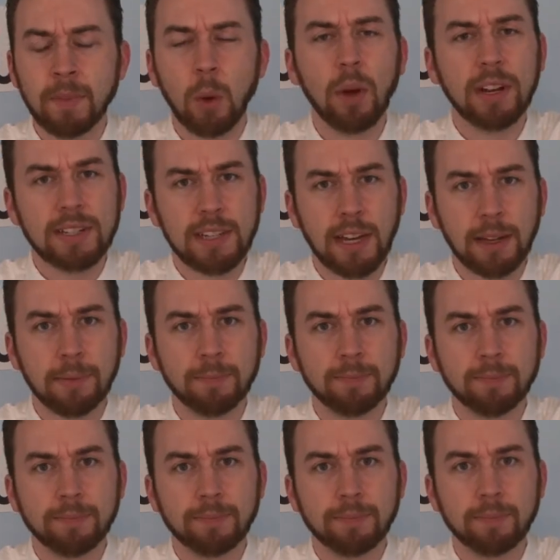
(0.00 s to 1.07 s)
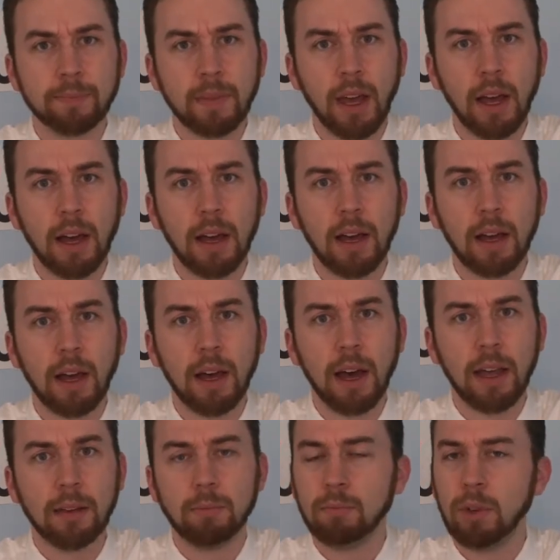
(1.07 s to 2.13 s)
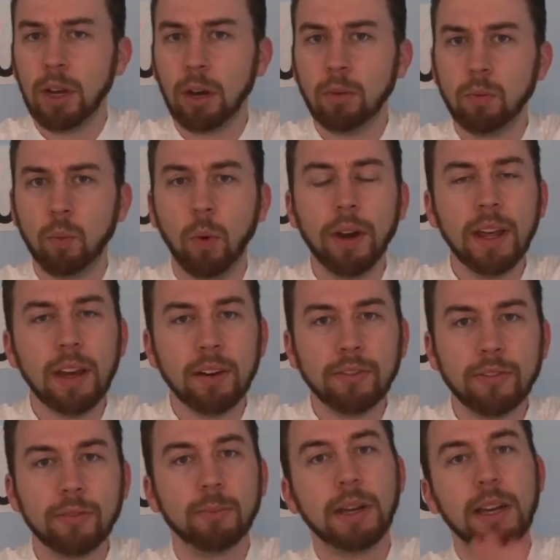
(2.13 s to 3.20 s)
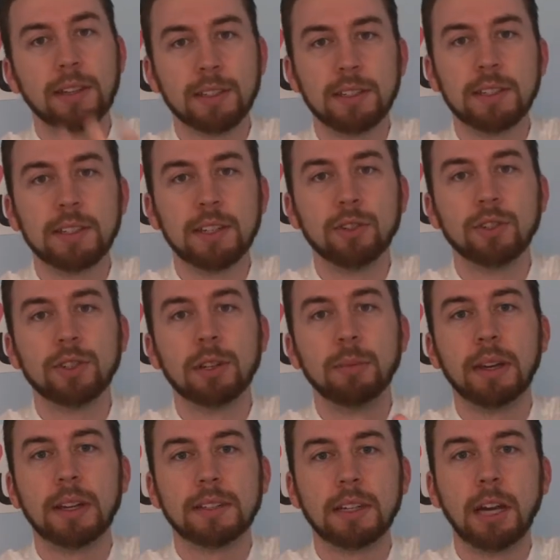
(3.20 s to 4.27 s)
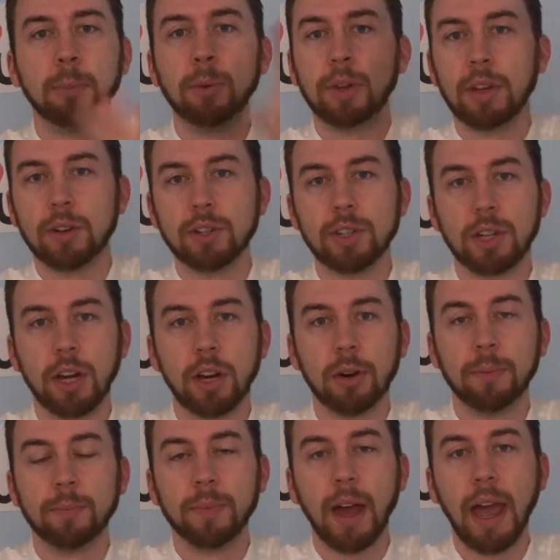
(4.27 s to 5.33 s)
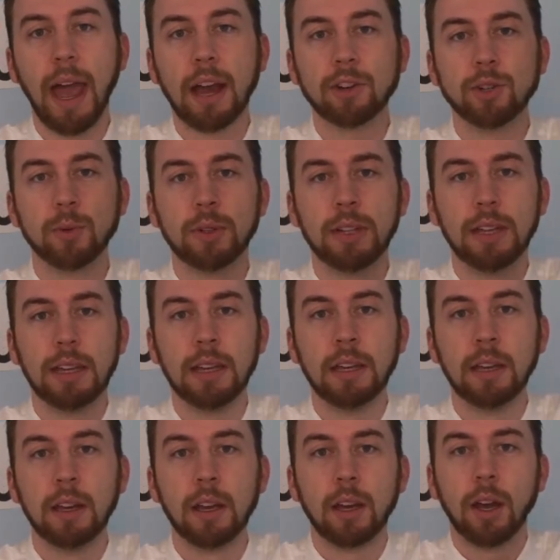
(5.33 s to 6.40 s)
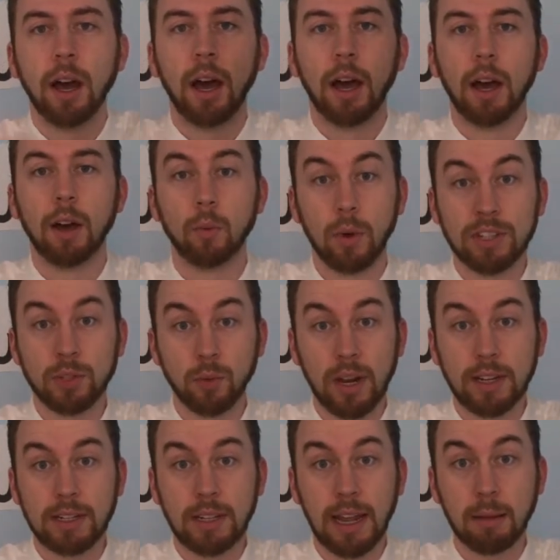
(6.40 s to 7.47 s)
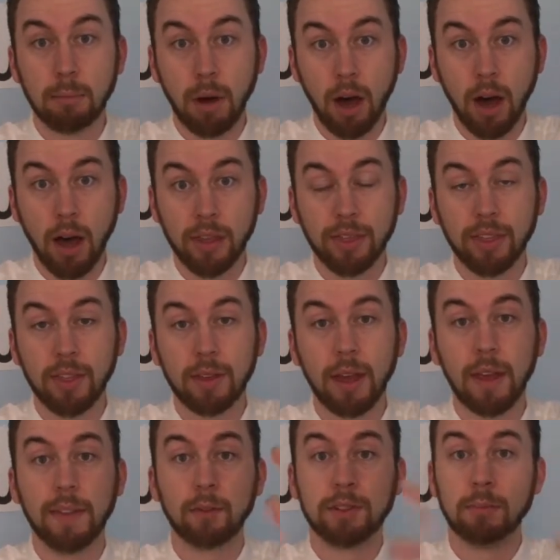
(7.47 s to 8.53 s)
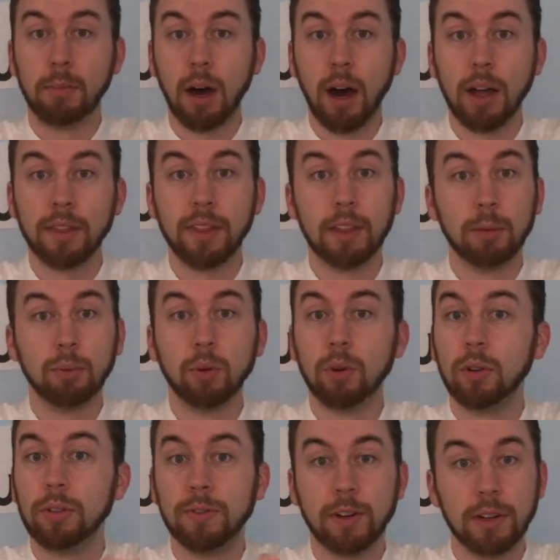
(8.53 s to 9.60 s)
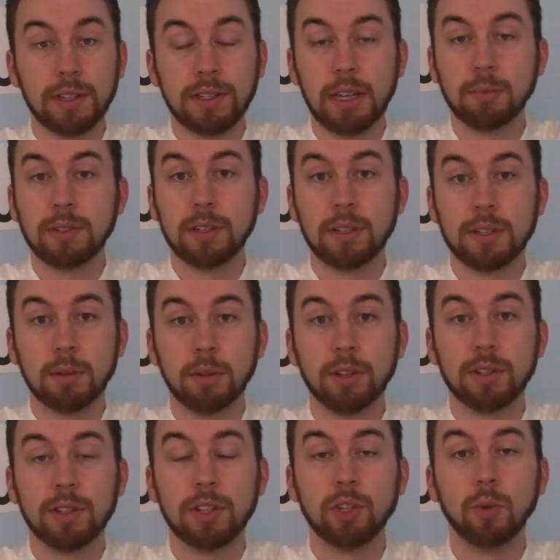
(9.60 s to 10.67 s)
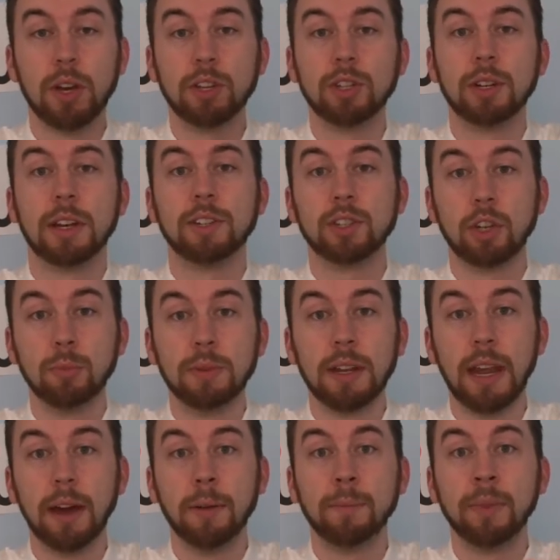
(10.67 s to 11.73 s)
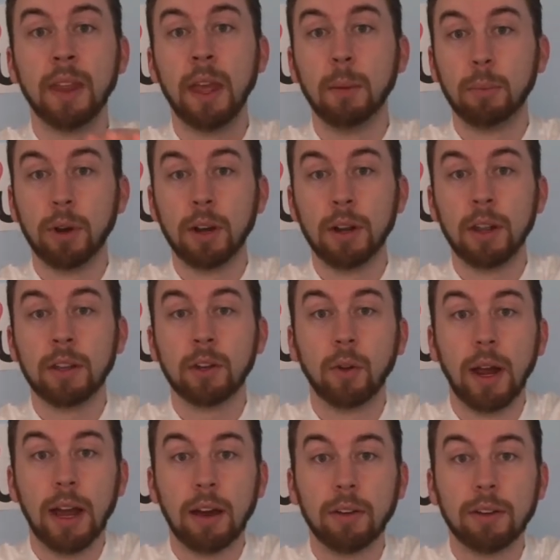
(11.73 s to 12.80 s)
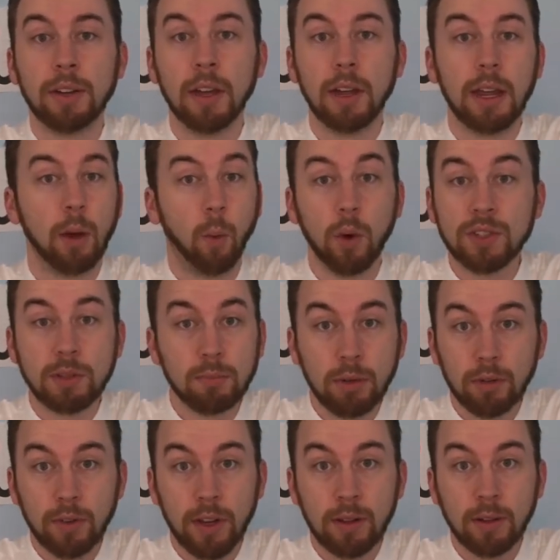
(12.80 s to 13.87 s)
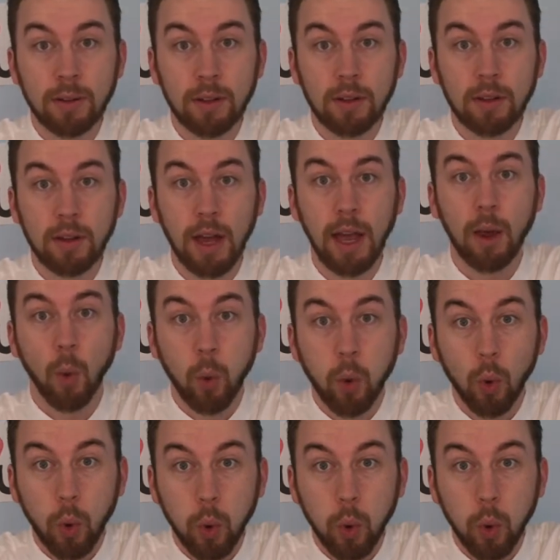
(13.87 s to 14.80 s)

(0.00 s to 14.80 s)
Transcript: wait a second, what if, because this is interesting, because a couple years ago, I actually resurrected a moth, and there was a moth in the pool, very same, similar situation. I scooped it out, put it on the ground, it wasn't moving. I,